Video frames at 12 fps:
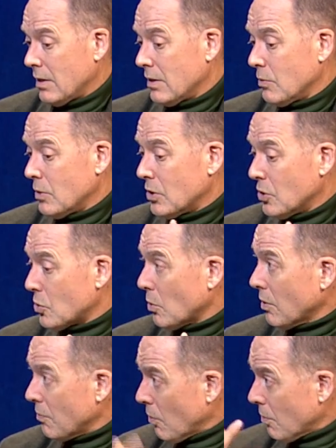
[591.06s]
which is
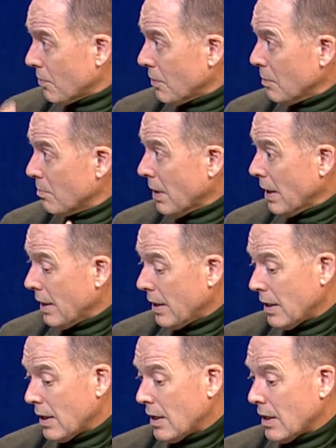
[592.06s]
24 feet
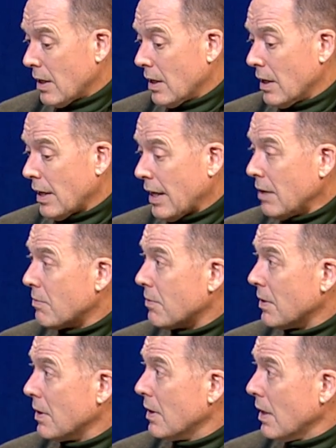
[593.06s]
by 8
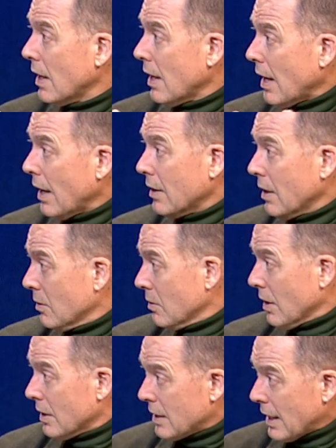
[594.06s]
feet, and
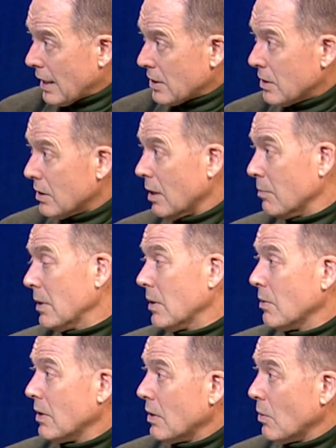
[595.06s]
then attaching them
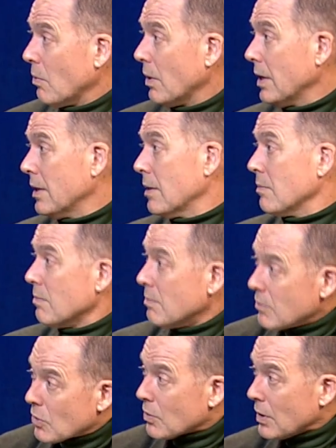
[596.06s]
in a way that
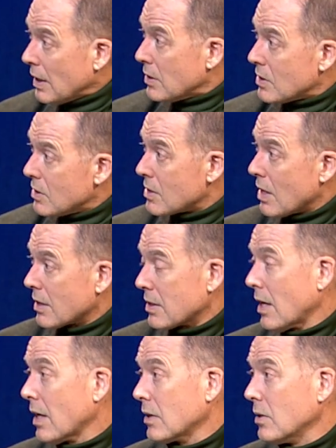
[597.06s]
creates this
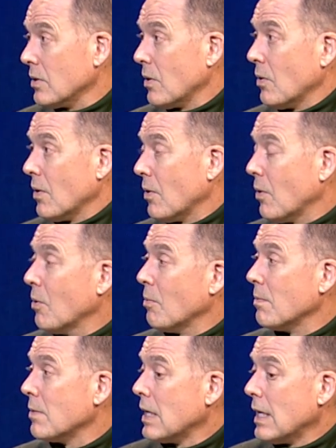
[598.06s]
octagonal
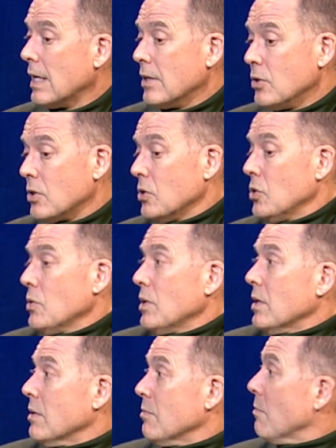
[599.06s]
home. You could do
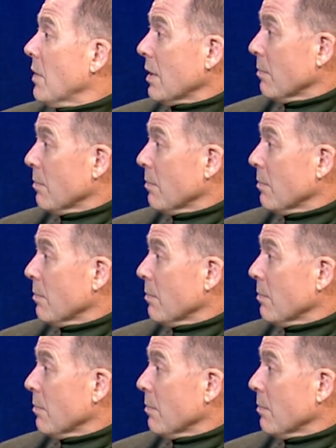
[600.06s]
it in many,